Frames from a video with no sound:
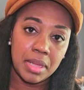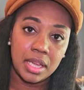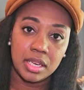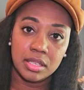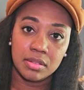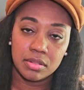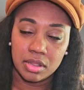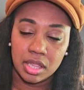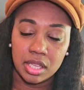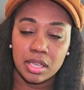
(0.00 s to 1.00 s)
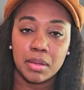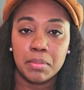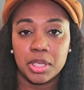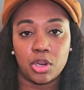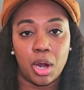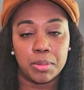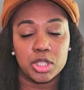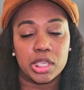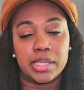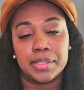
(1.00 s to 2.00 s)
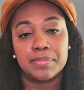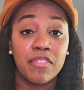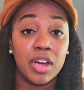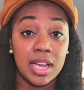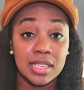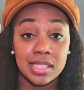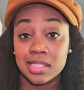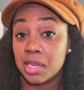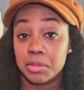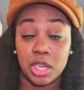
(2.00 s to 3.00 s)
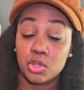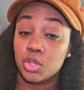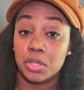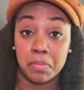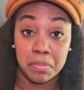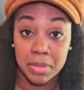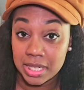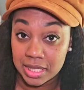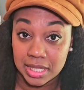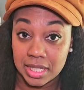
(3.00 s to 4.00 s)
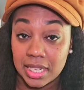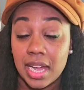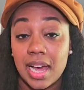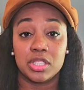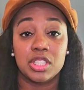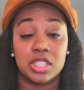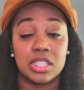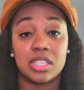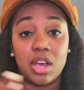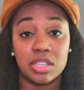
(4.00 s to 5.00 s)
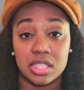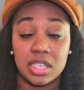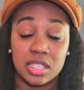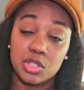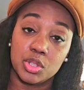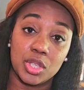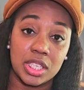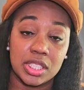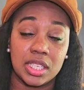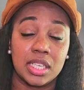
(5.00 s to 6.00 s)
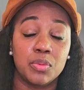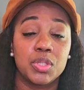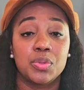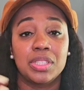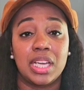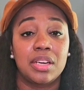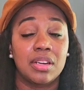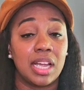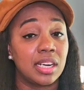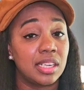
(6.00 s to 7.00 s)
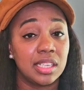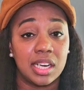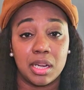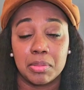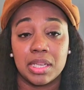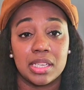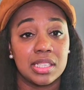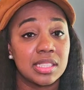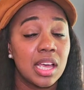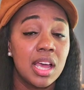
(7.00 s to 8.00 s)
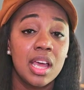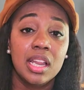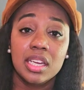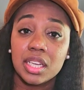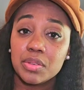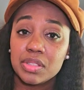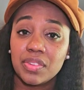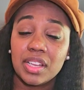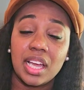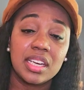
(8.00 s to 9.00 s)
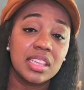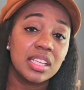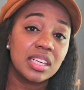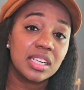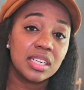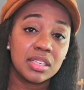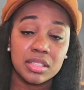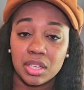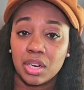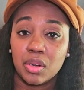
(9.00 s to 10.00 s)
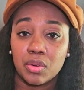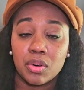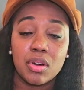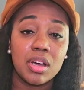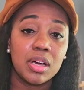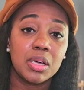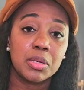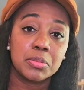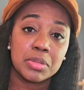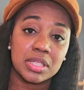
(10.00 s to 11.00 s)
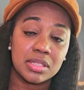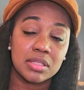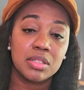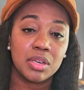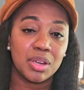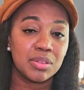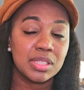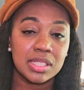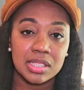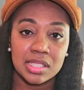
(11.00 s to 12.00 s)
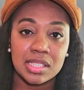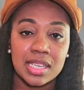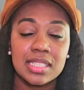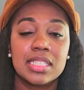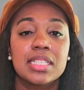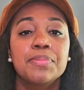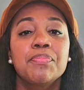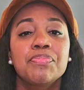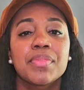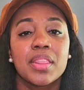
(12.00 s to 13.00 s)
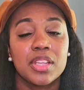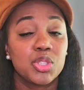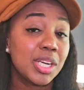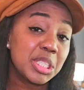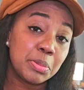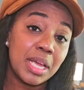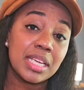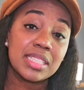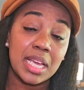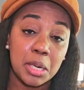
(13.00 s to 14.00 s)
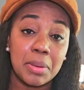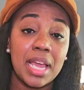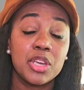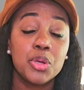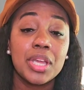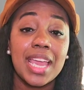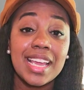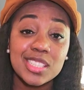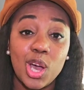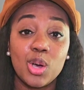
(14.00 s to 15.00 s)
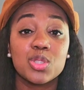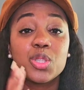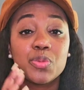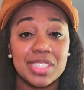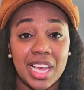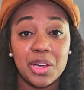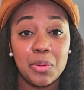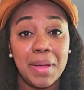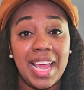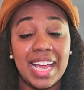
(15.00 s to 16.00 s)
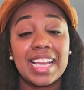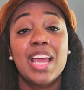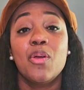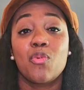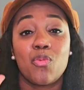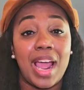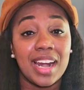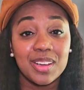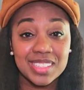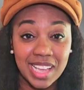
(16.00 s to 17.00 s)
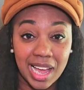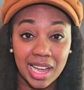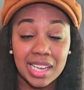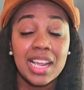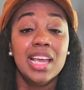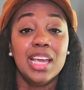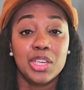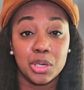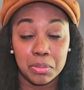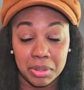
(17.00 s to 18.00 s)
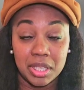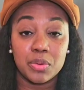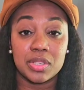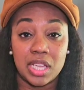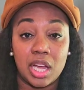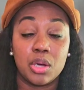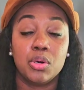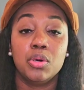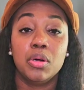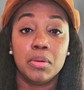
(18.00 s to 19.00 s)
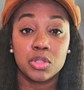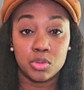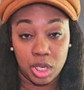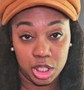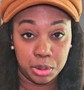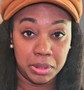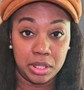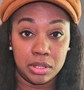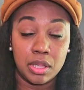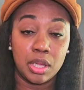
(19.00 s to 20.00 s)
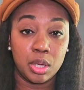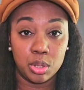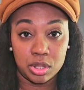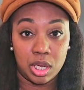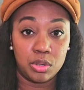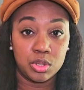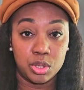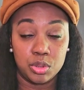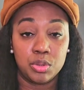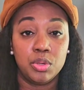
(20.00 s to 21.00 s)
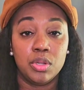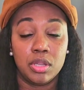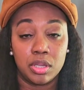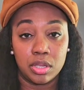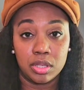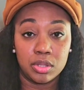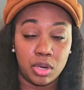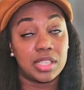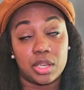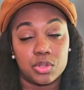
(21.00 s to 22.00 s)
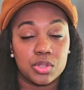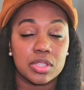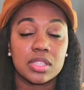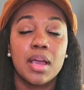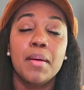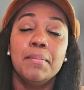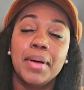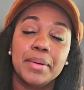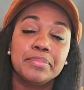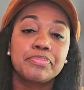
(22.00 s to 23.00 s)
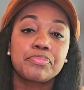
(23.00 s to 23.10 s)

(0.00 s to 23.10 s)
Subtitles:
that in the big garbage can. For us, it's helped out tremendously versus just tossing it into a trash can, which we later got to clean out because liquids fell out in there, crumbs, and it's just disgusting. The trash bags help, and you can toss the recycle bag right outside in your big recycle trash bin that goes out to the recycle trucks. But